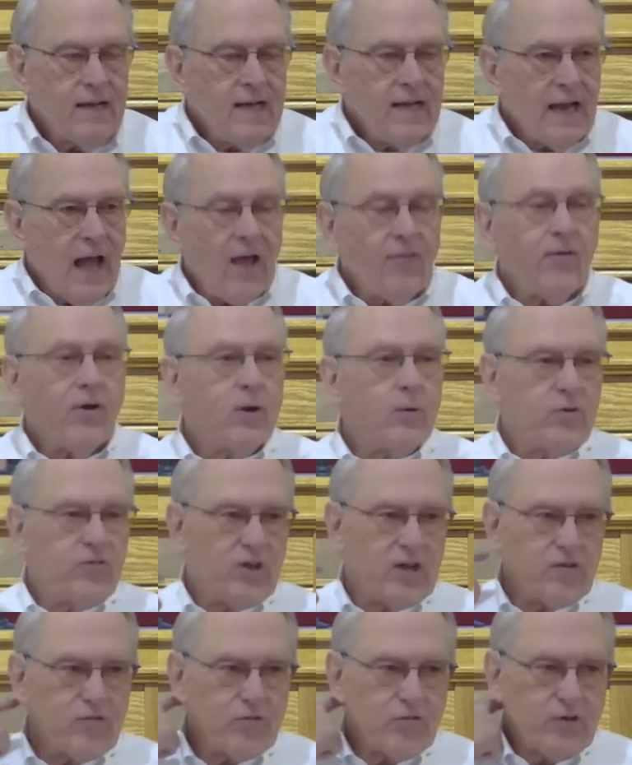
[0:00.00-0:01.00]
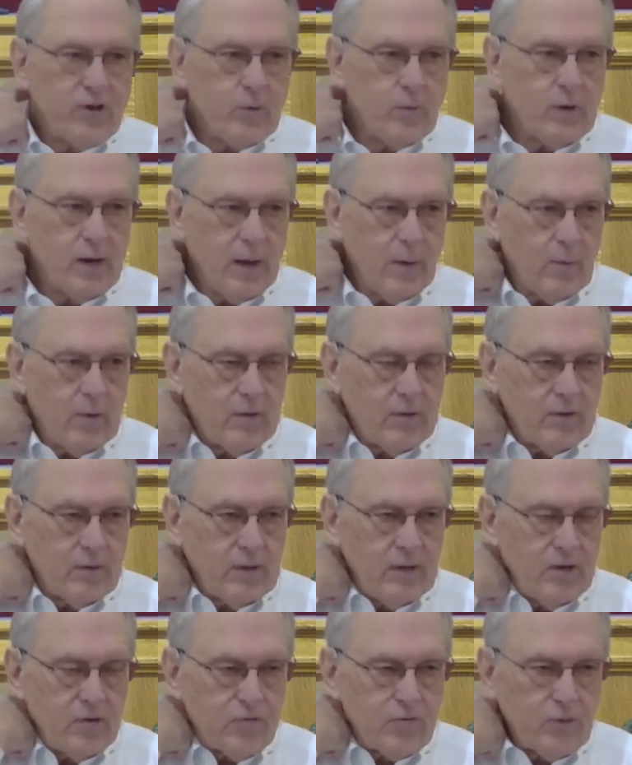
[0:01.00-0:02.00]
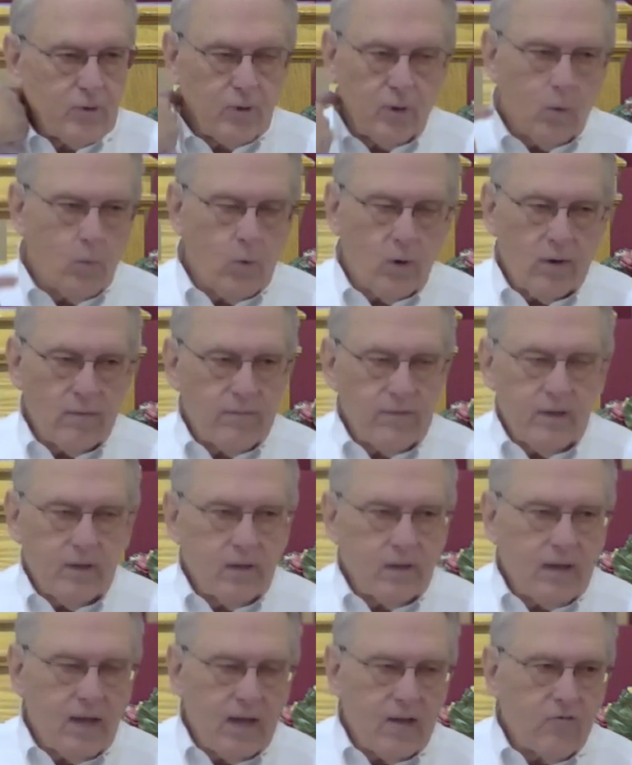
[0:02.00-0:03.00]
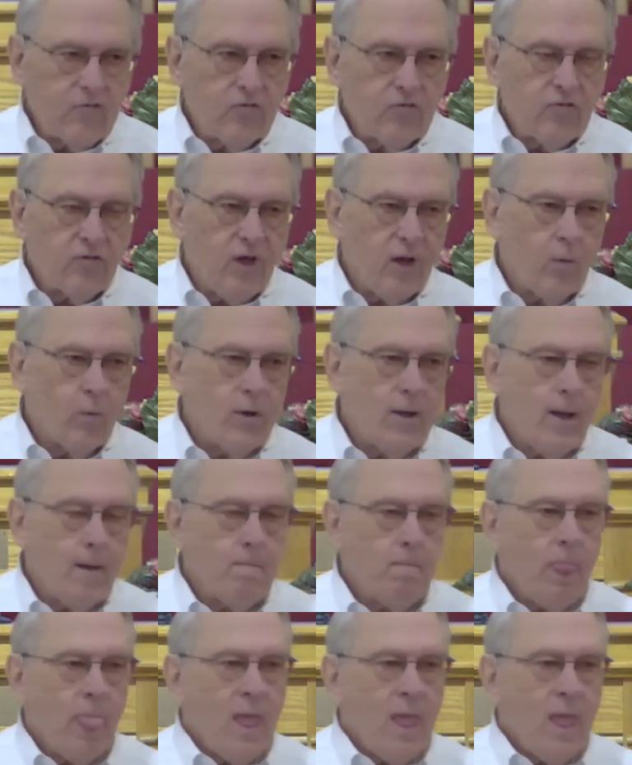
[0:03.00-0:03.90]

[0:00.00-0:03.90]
And I thought it was interesting when I went to Israel on one of the occasions I went,